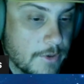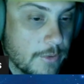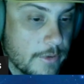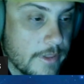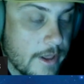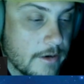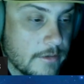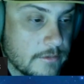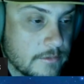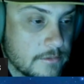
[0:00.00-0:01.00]
doing that.
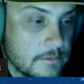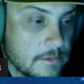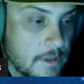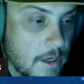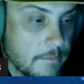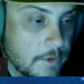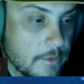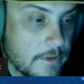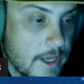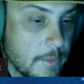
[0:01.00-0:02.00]
I'm
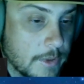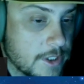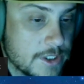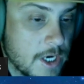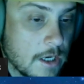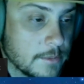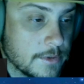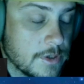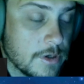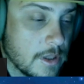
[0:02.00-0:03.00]
doing that with just an
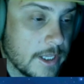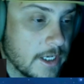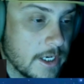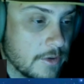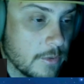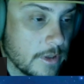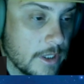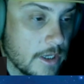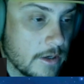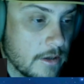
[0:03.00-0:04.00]
octopus hook, like he did it toward
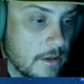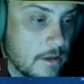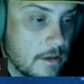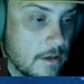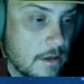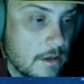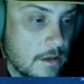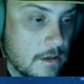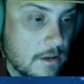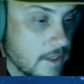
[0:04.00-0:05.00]
the end.
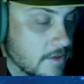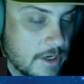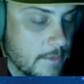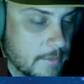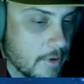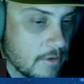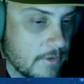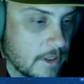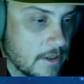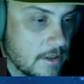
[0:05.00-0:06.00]
Yep. That's gonna be
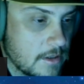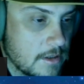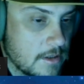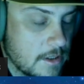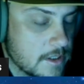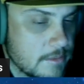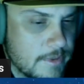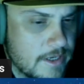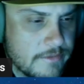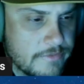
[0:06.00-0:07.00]
perfect. Because I
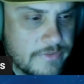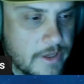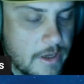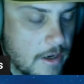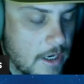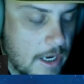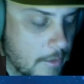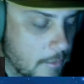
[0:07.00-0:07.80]
mean, I, I